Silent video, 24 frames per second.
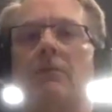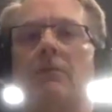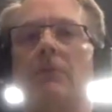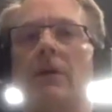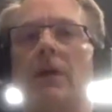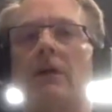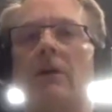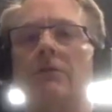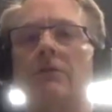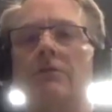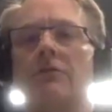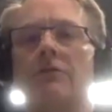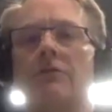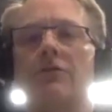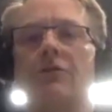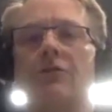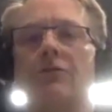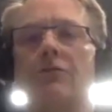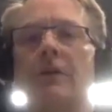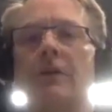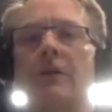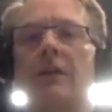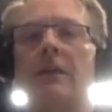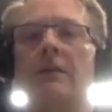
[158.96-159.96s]
Mouse or
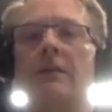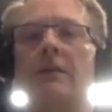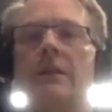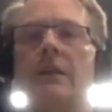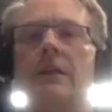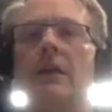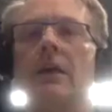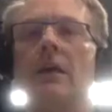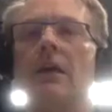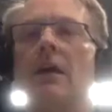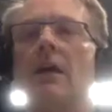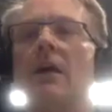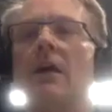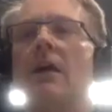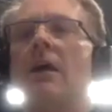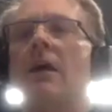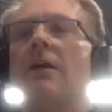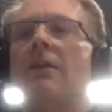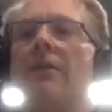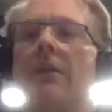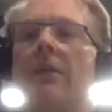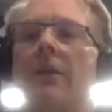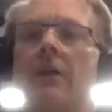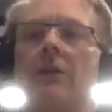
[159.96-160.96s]
too easy,
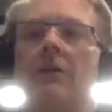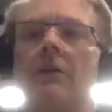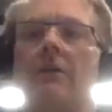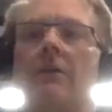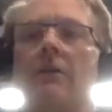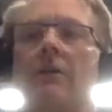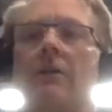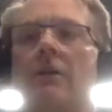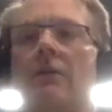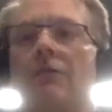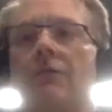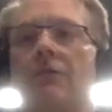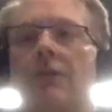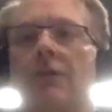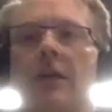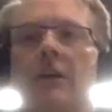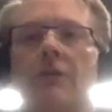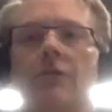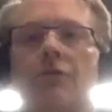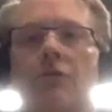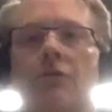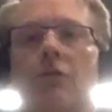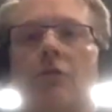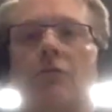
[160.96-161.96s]
then you're going to
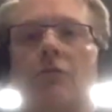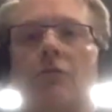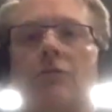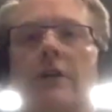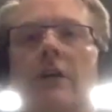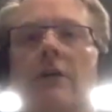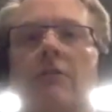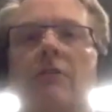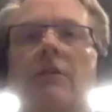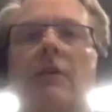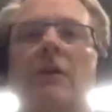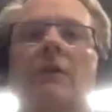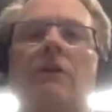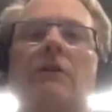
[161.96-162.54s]
phase those out and